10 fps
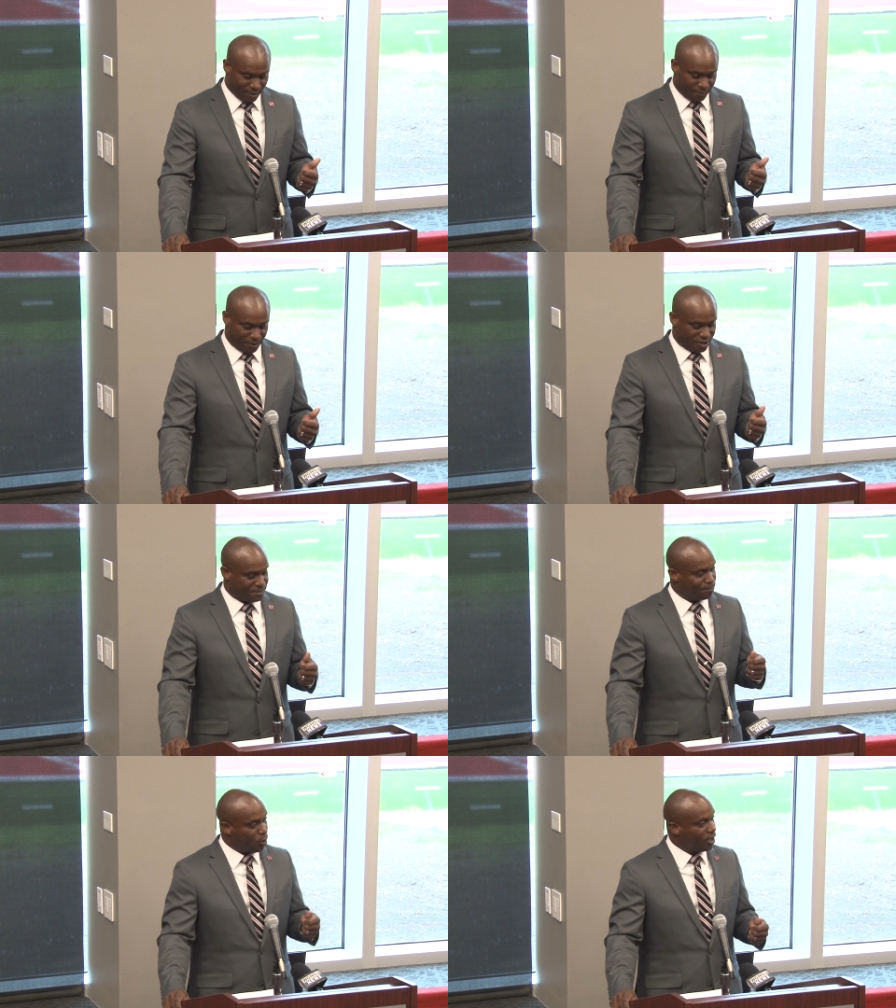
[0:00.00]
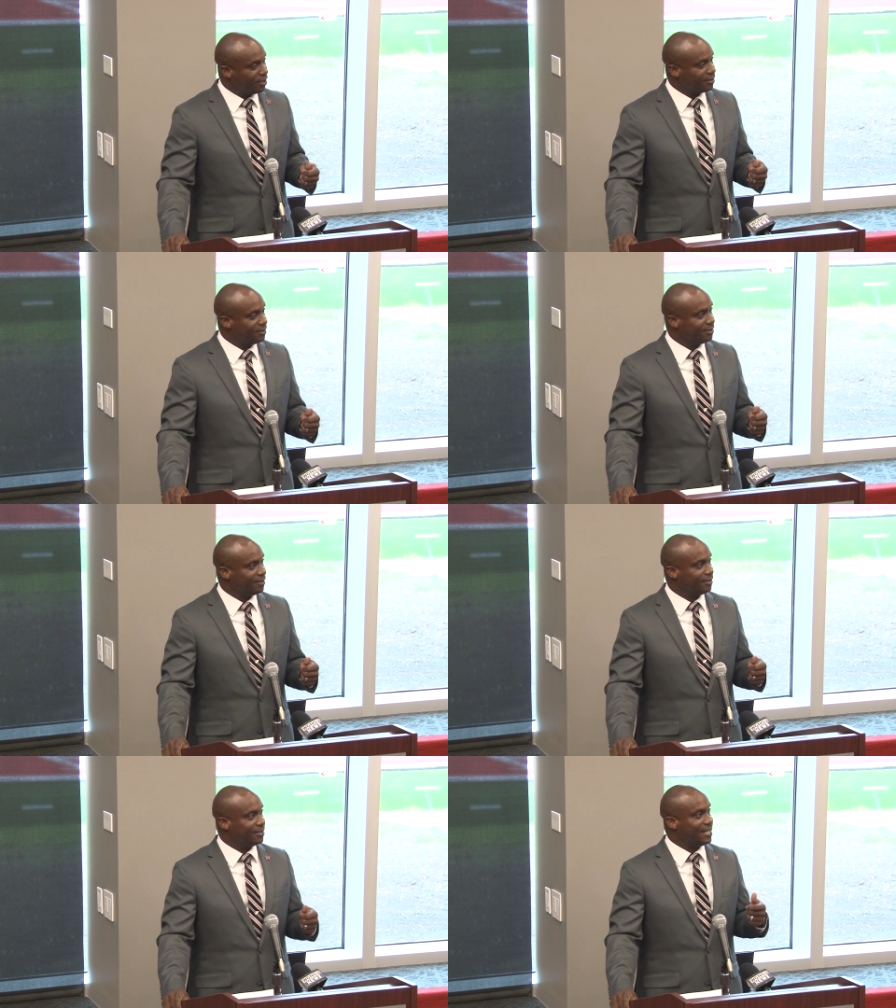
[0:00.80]
For the sport,
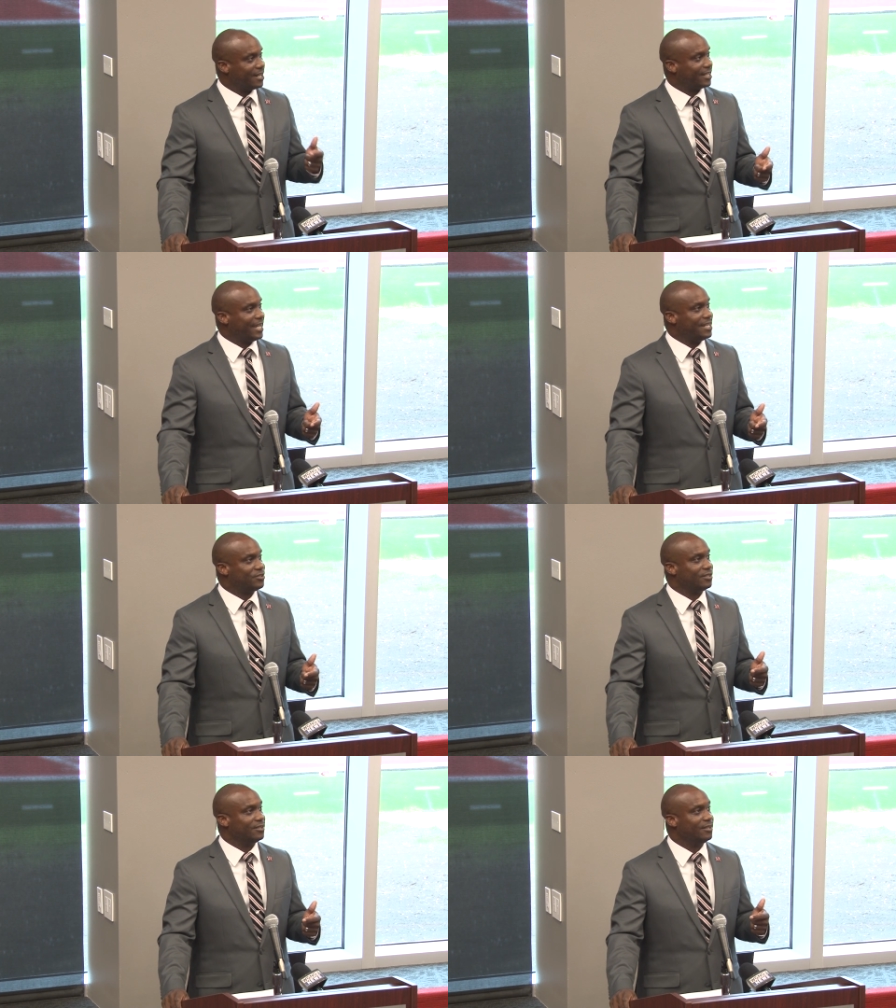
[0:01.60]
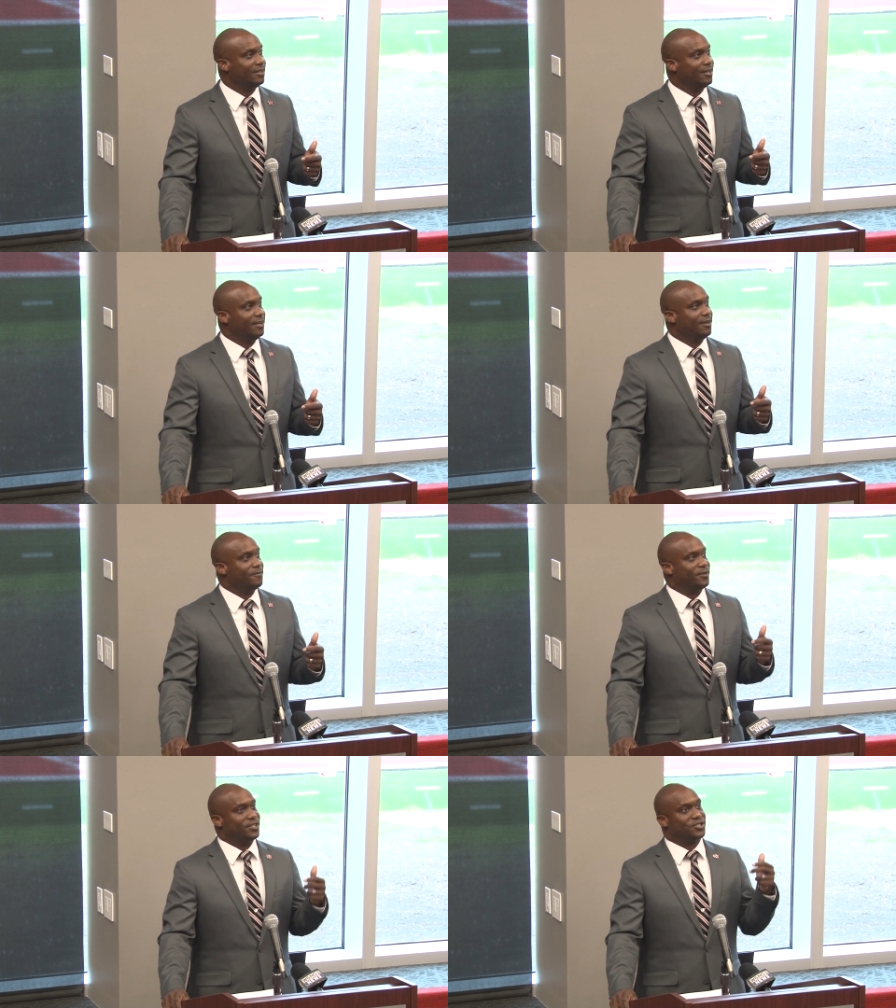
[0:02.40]
the dedication,
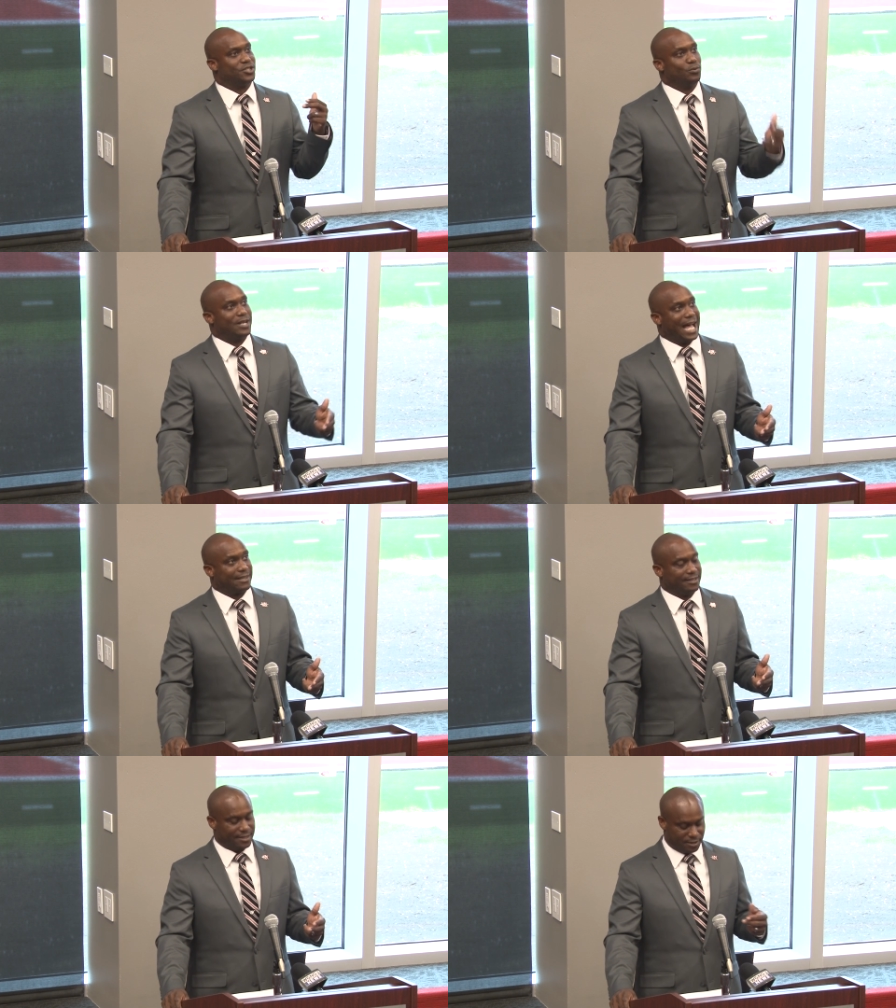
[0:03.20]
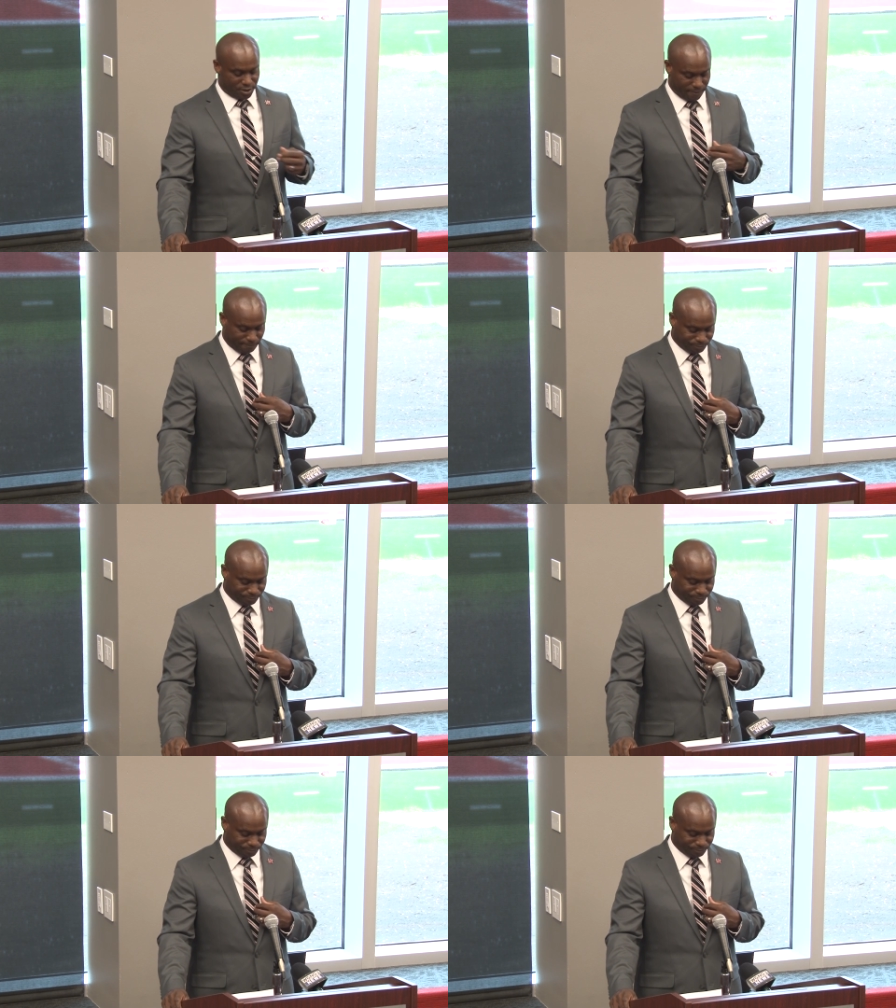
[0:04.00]
for his student athletes,